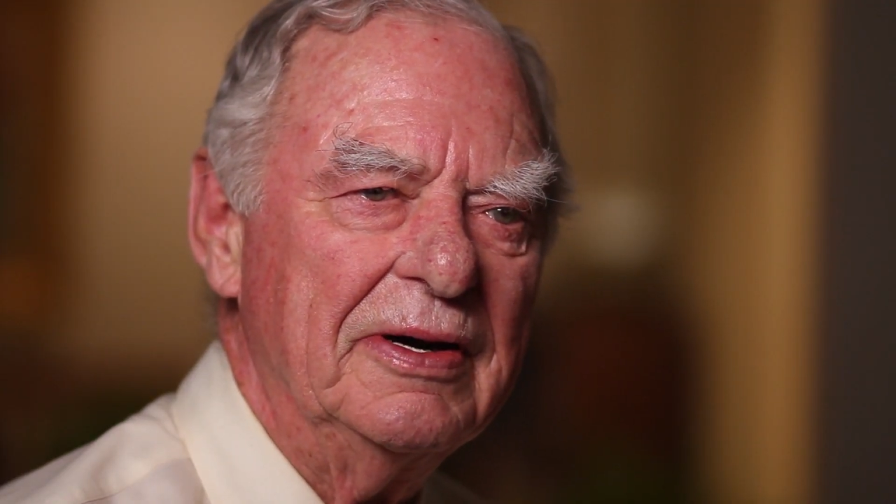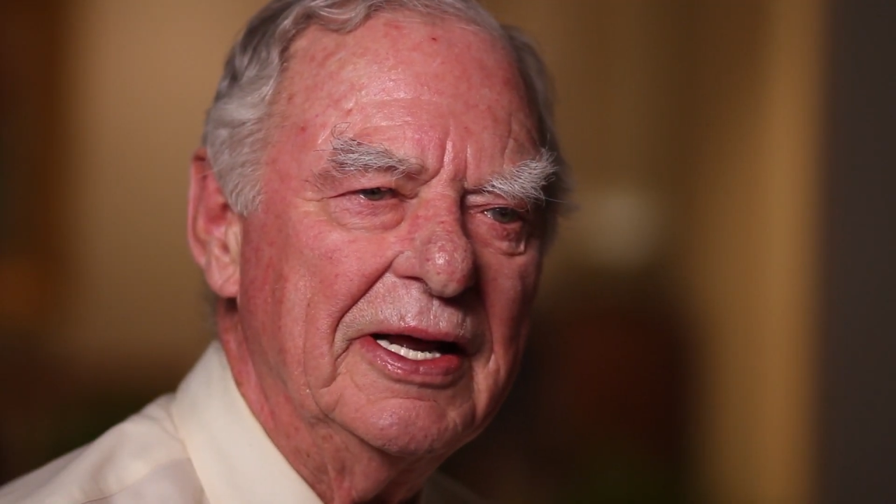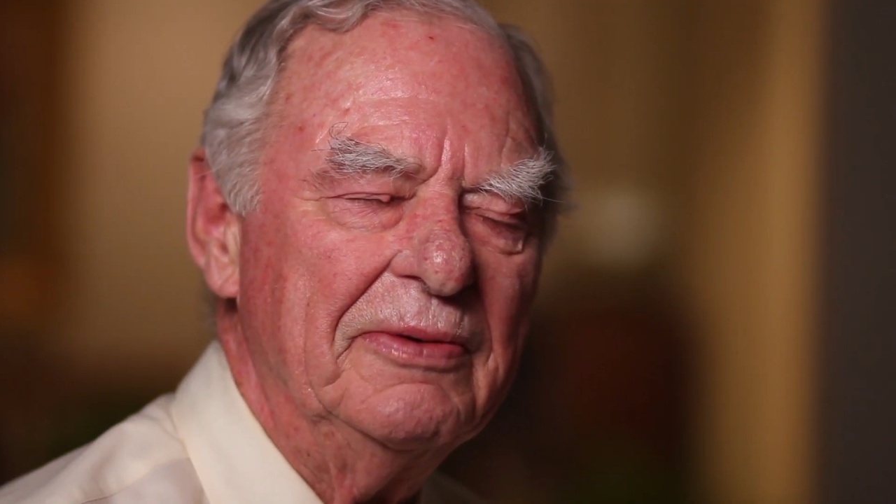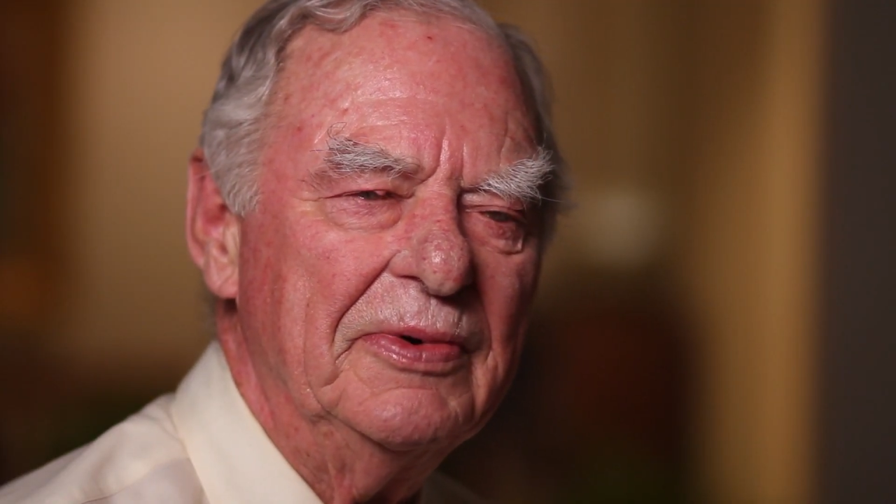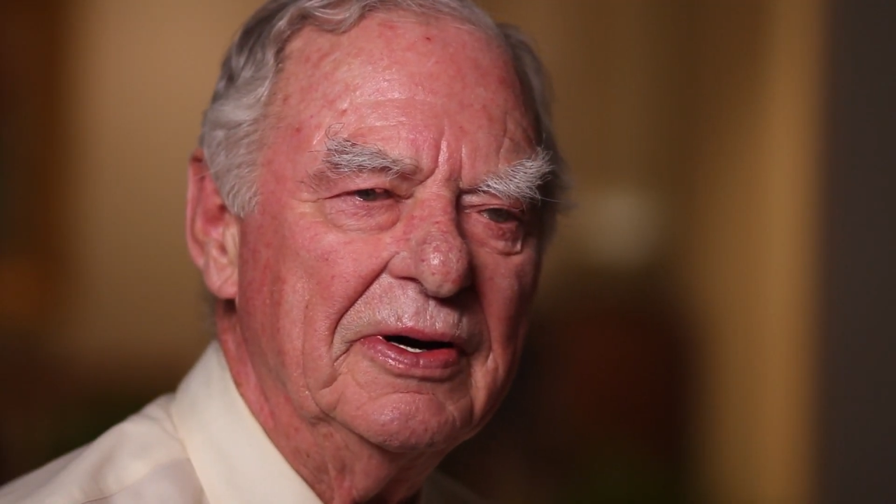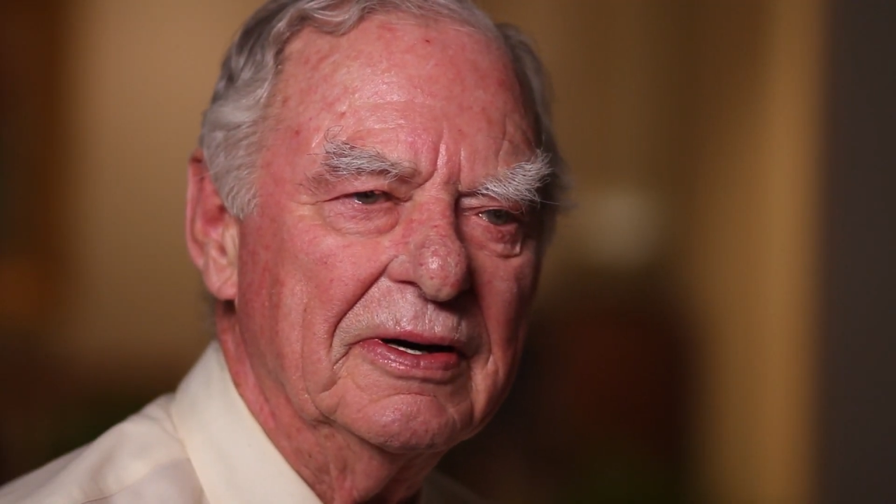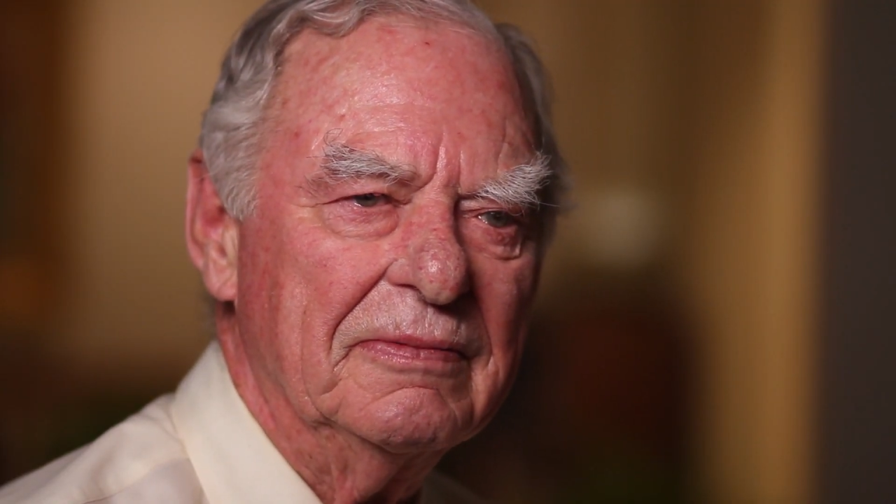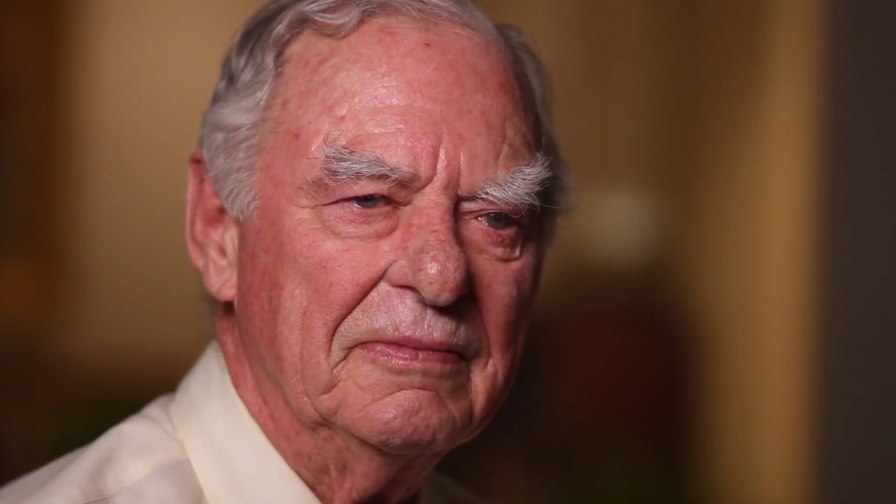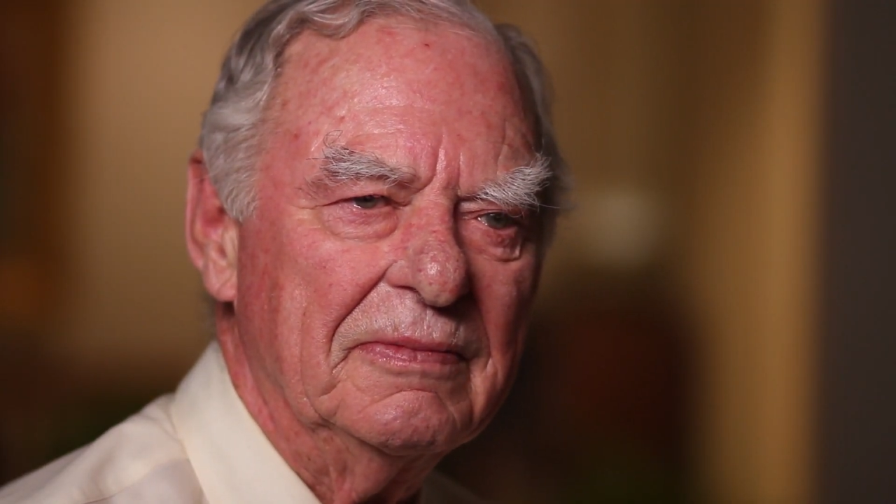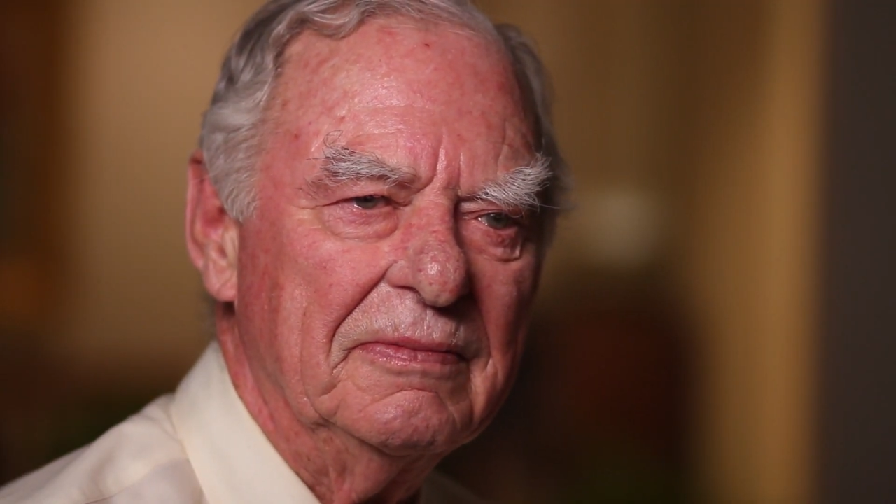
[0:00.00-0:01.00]
Annenberg
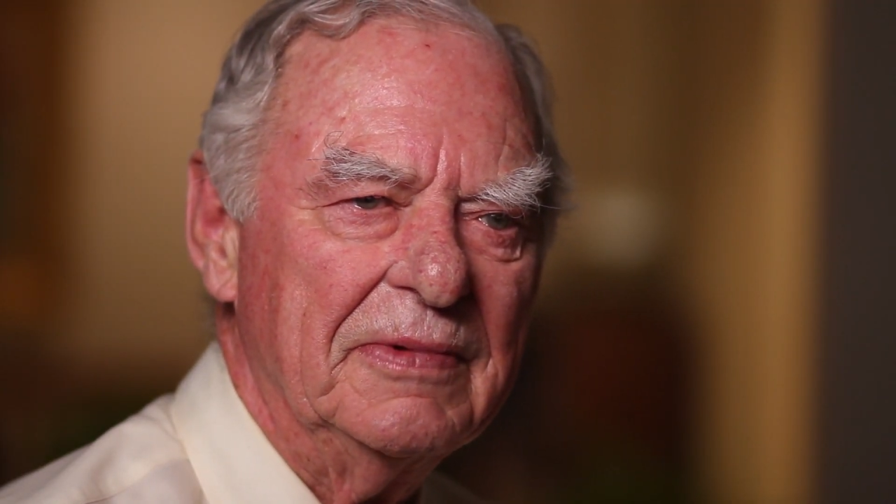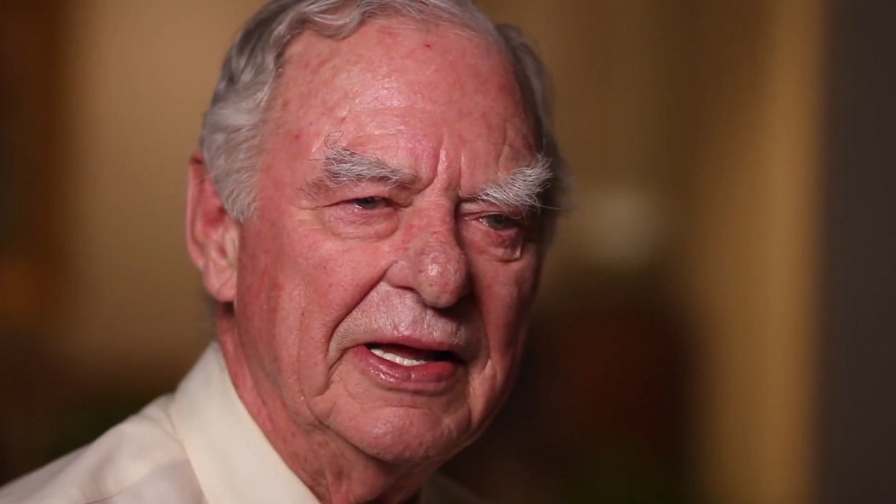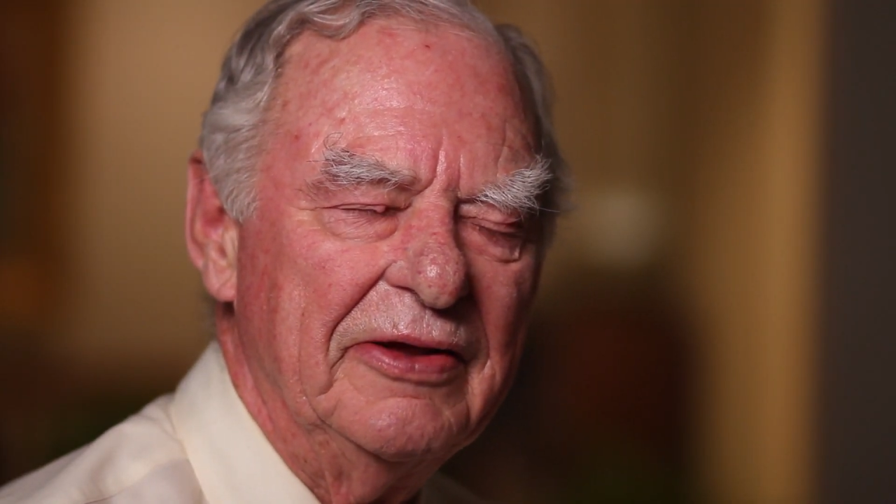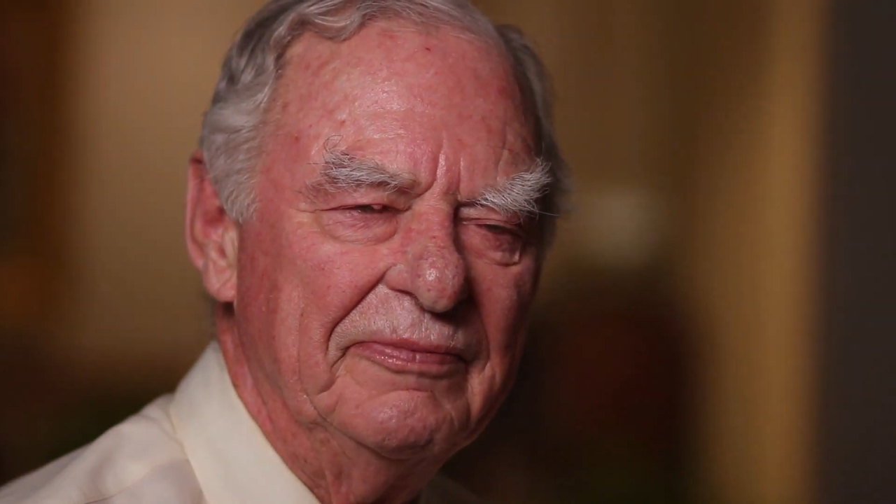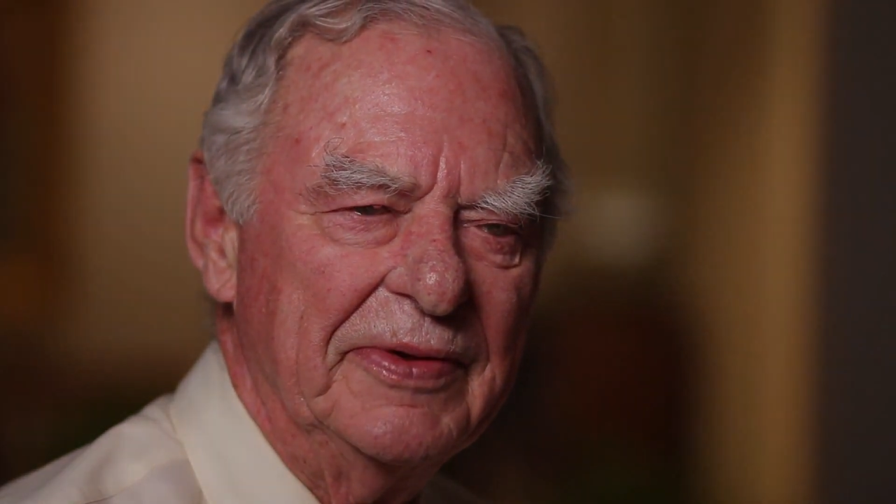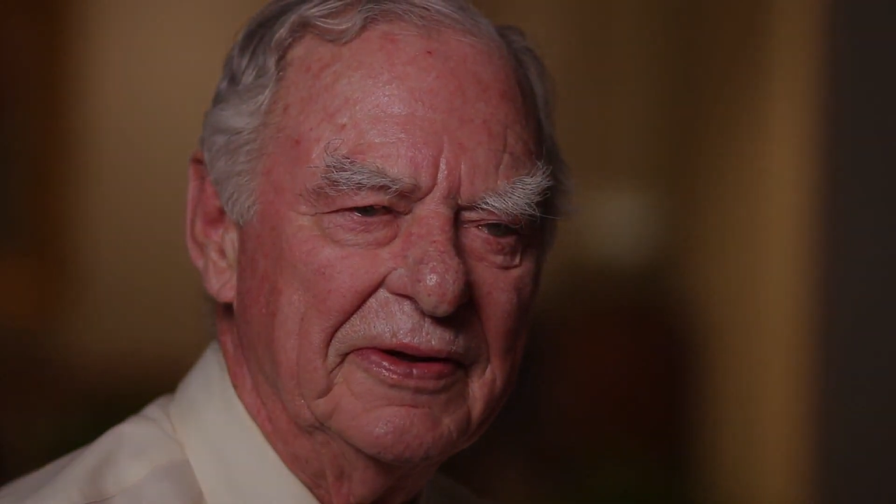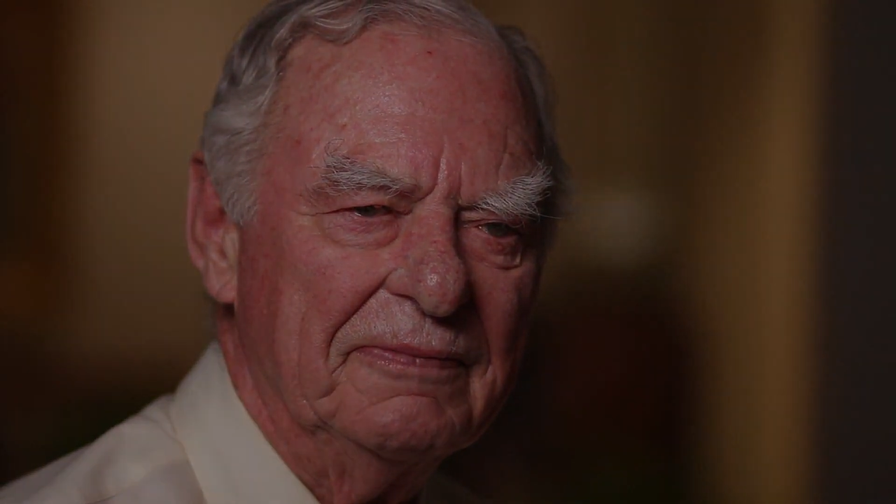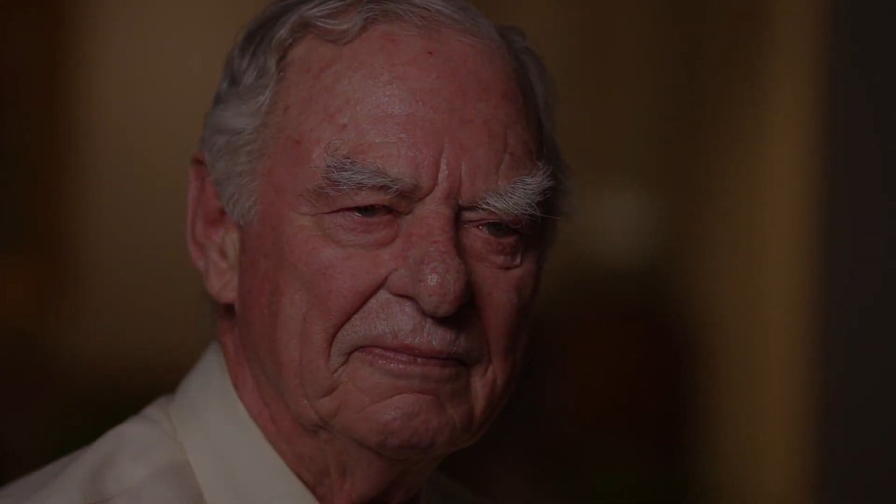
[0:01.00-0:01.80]
gave me.